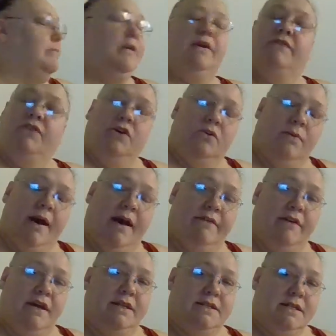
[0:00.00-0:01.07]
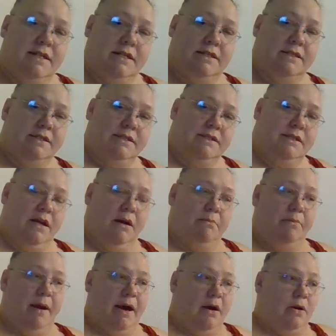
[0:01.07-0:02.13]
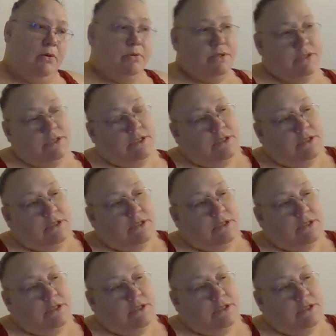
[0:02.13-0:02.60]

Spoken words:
If you have ideas about